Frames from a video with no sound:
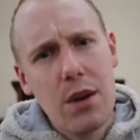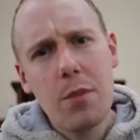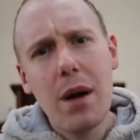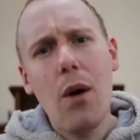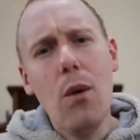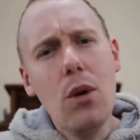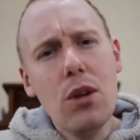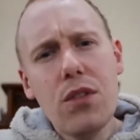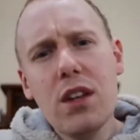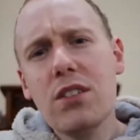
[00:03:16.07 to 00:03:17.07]
hearing about
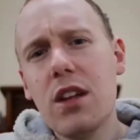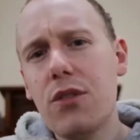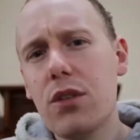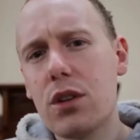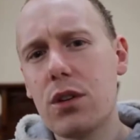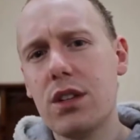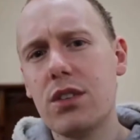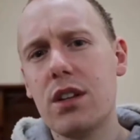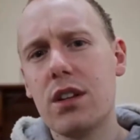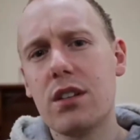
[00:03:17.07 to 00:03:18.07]
all of these different
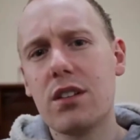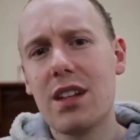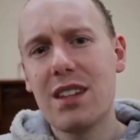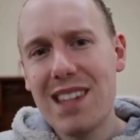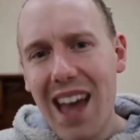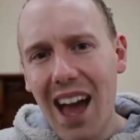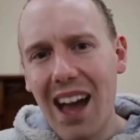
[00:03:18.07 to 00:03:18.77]
Christians, and